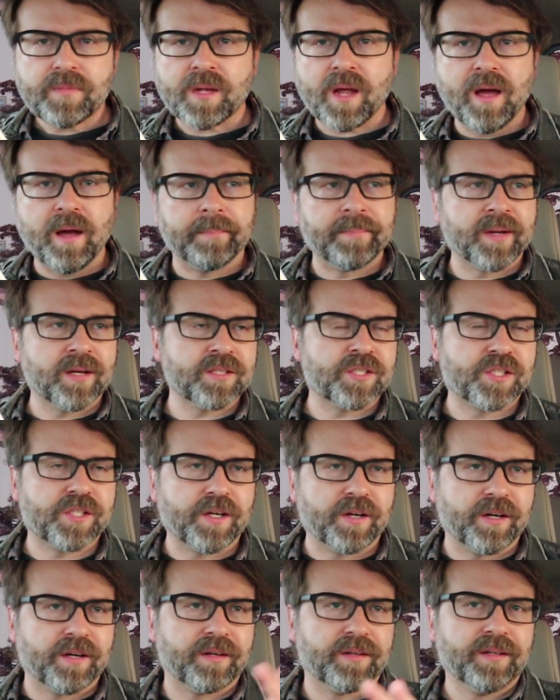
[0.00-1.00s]
I'm not
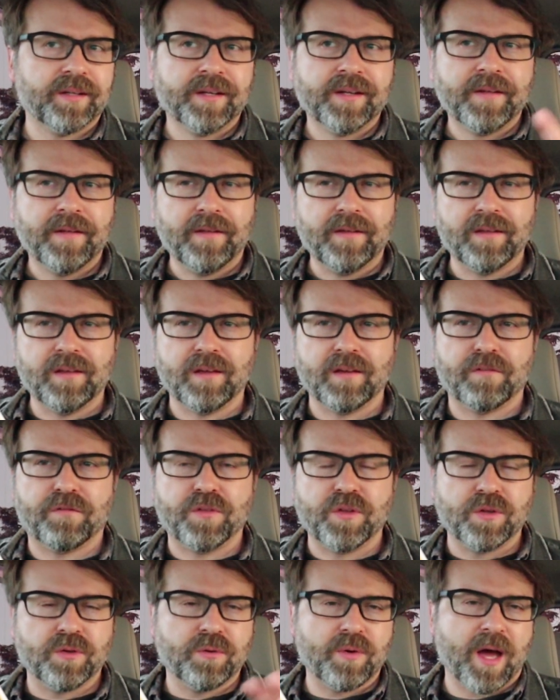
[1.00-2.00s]
sure if
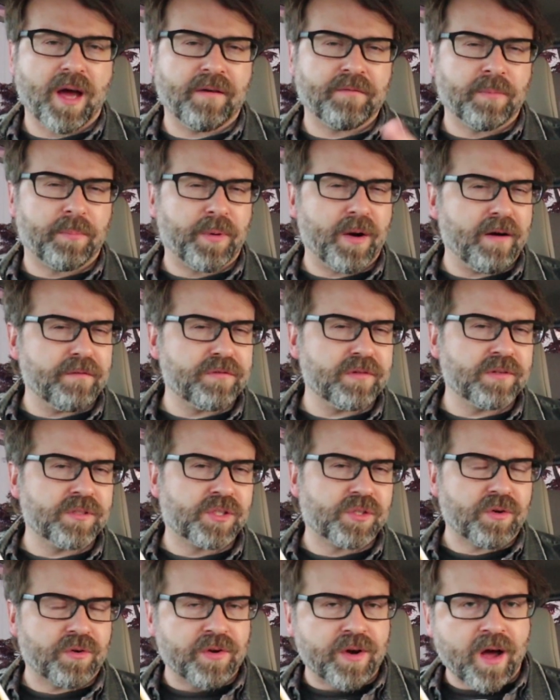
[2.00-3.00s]
you have a
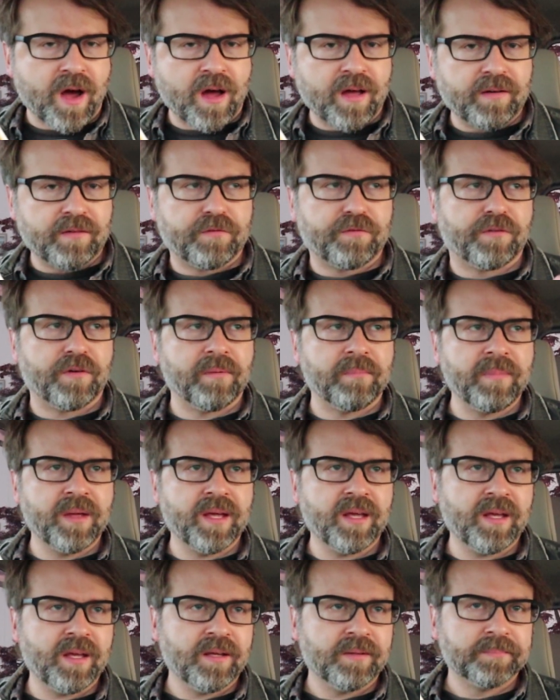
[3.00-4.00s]
preference or not. For
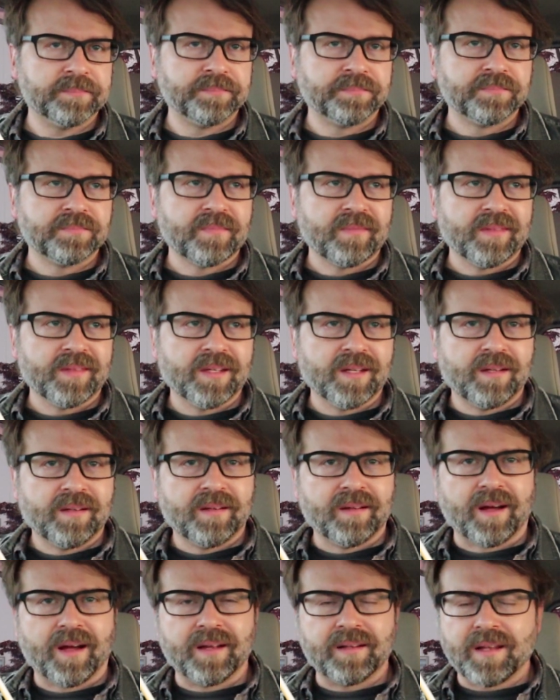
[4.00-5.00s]
me,
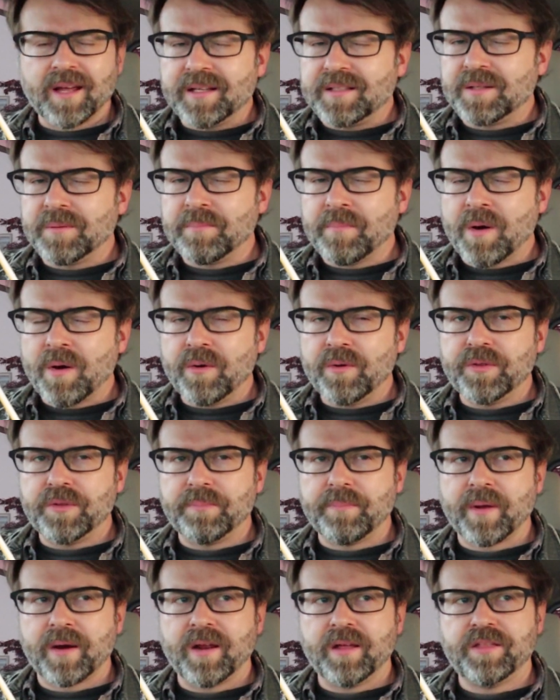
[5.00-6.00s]
I like them both,
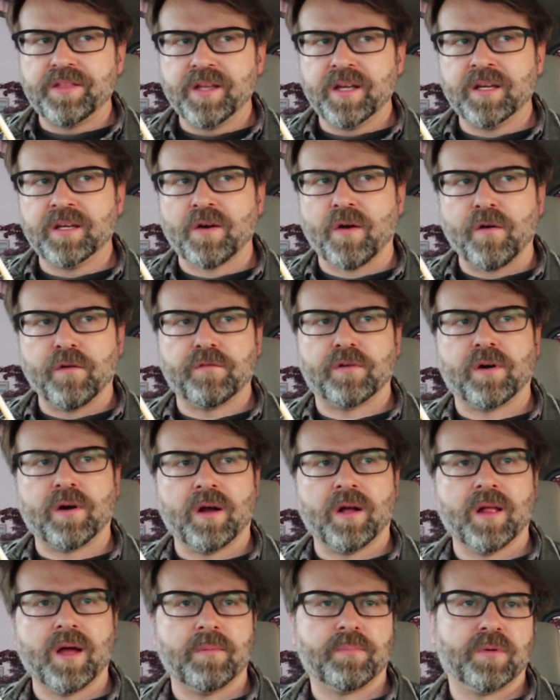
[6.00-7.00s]
but I think
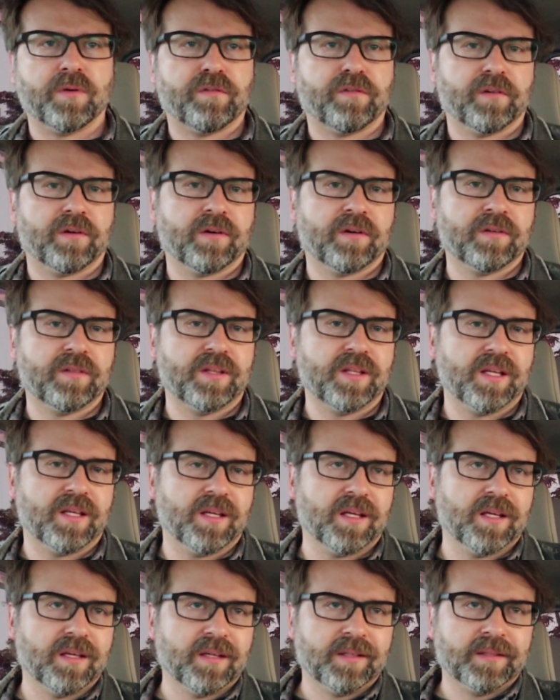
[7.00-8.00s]
overall I prefer
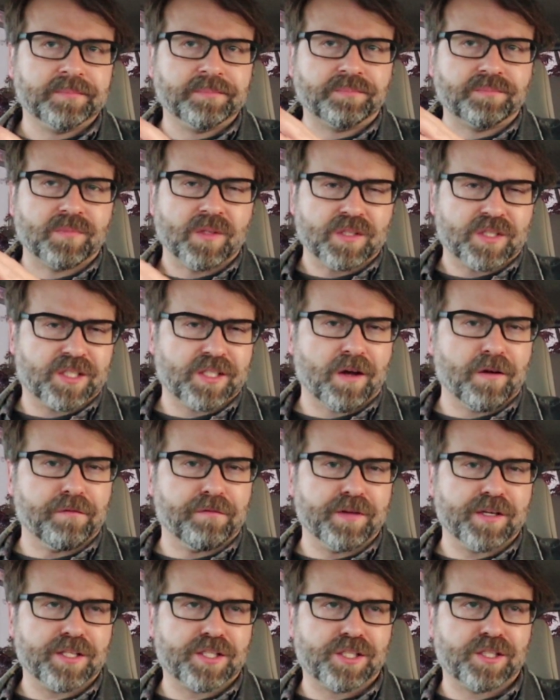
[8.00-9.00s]
the
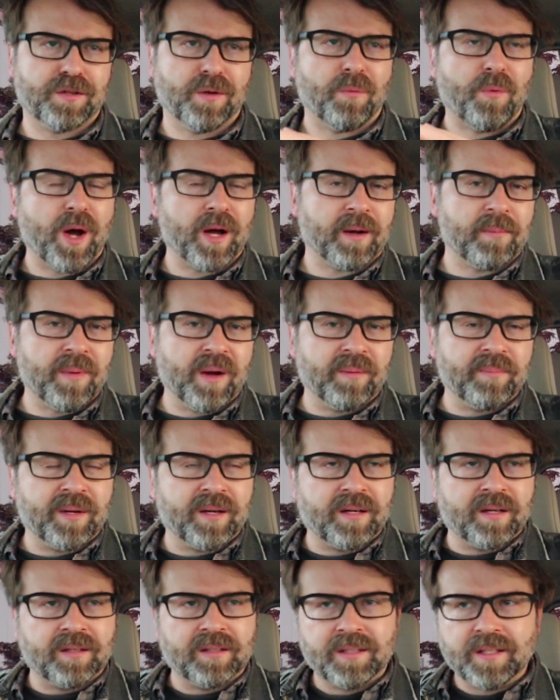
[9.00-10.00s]
selfish, the
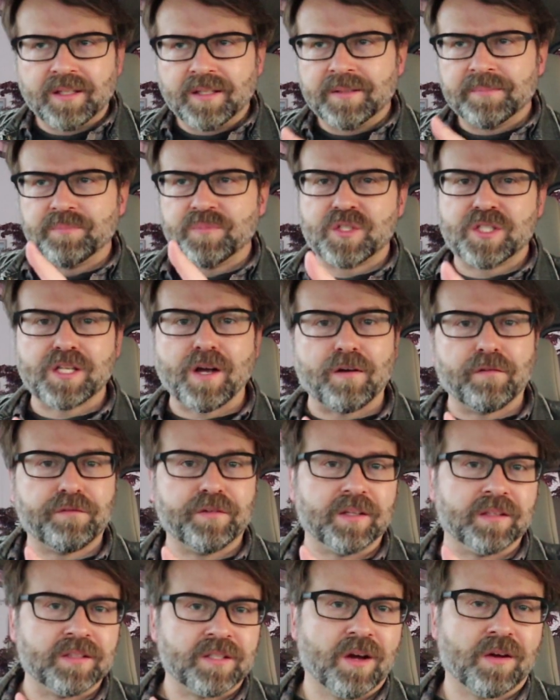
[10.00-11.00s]
Wagamama,
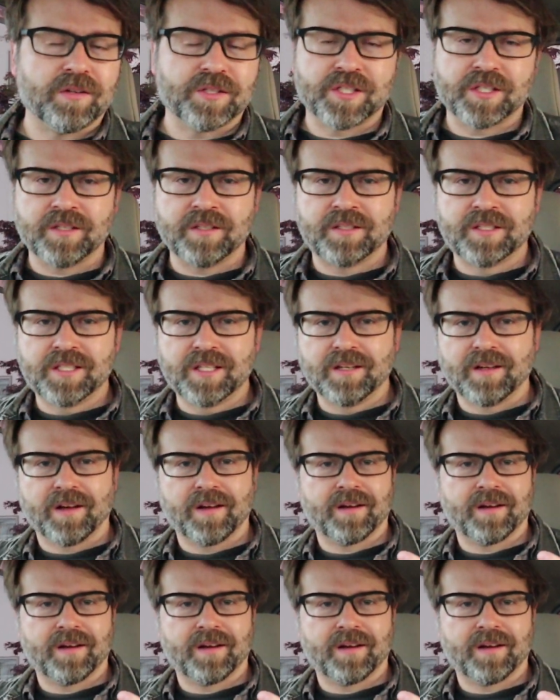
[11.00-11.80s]
self-indulgent